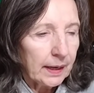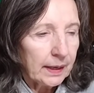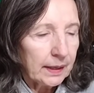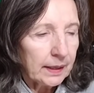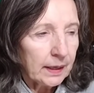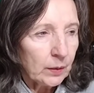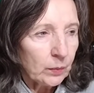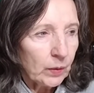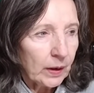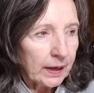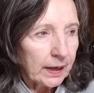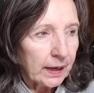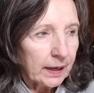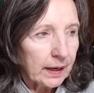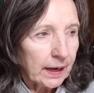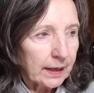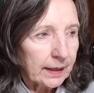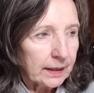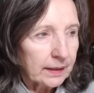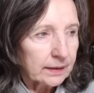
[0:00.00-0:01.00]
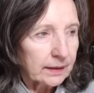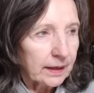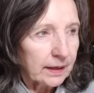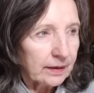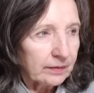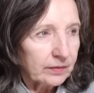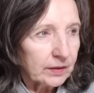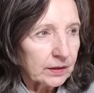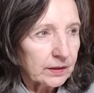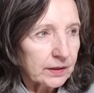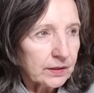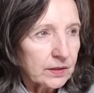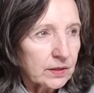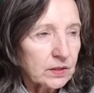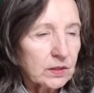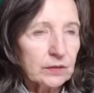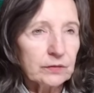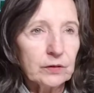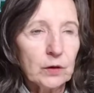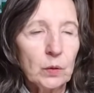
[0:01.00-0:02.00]
Anyway, I have a
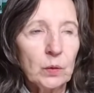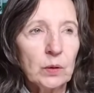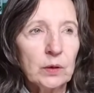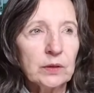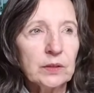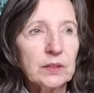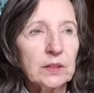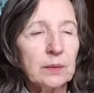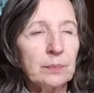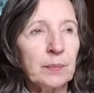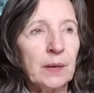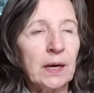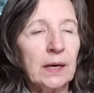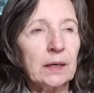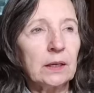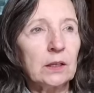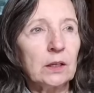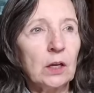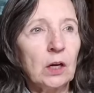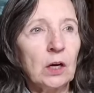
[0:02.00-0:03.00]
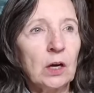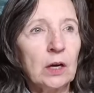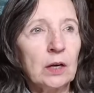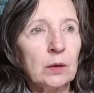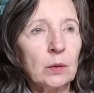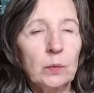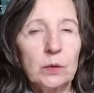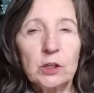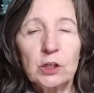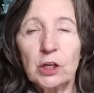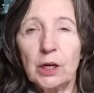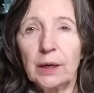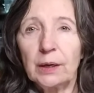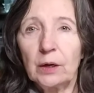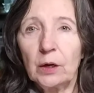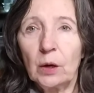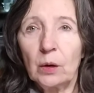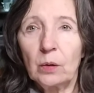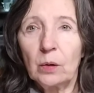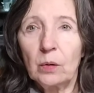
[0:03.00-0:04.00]
list, of course, a mile long, which I
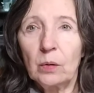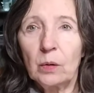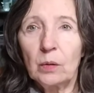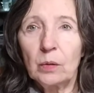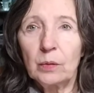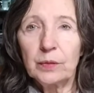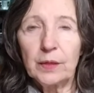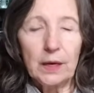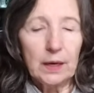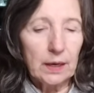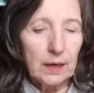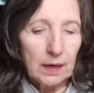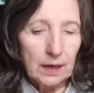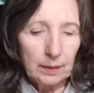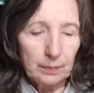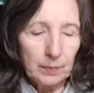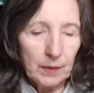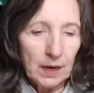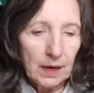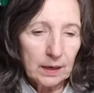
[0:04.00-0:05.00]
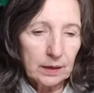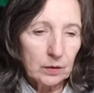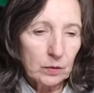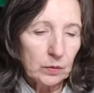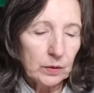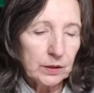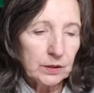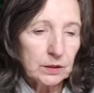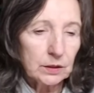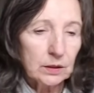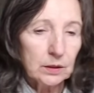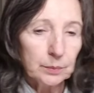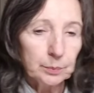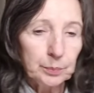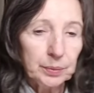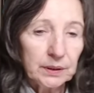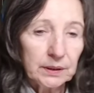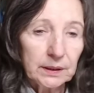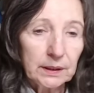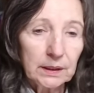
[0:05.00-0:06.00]
know that I'm not going to
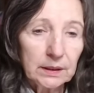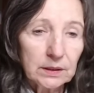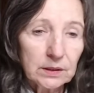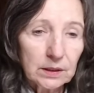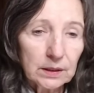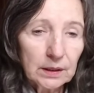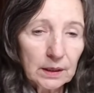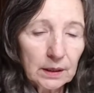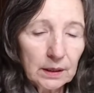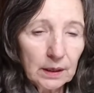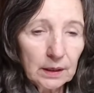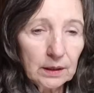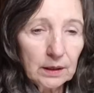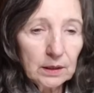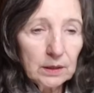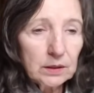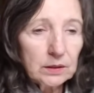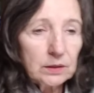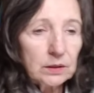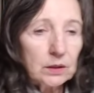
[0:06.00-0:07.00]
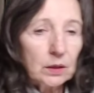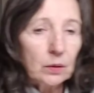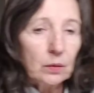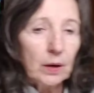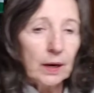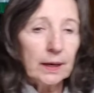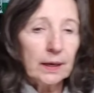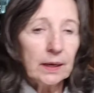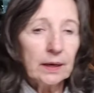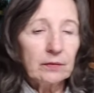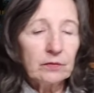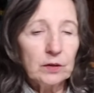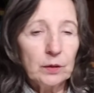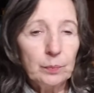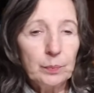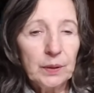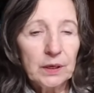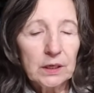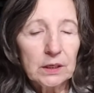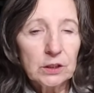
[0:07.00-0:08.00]
complete. So I have
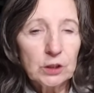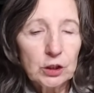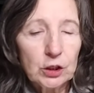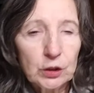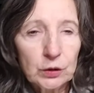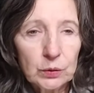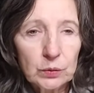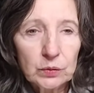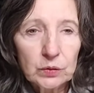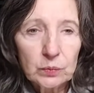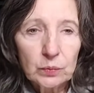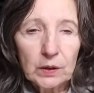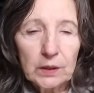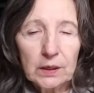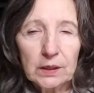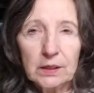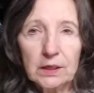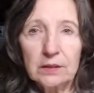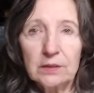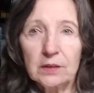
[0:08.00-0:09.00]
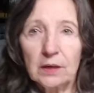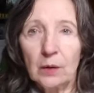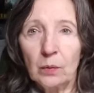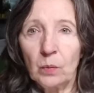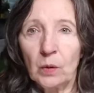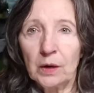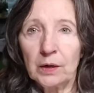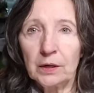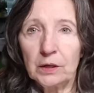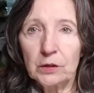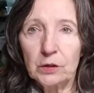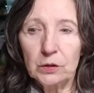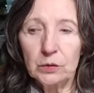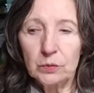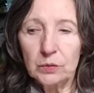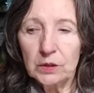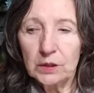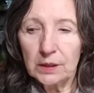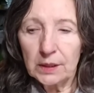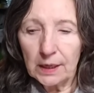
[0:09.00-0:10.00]
to pick and choose what it is I want to
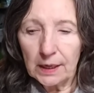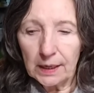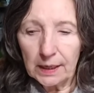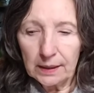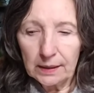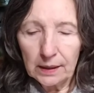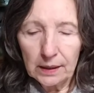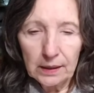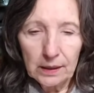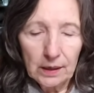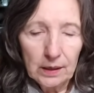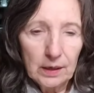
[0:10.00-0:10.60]
do today.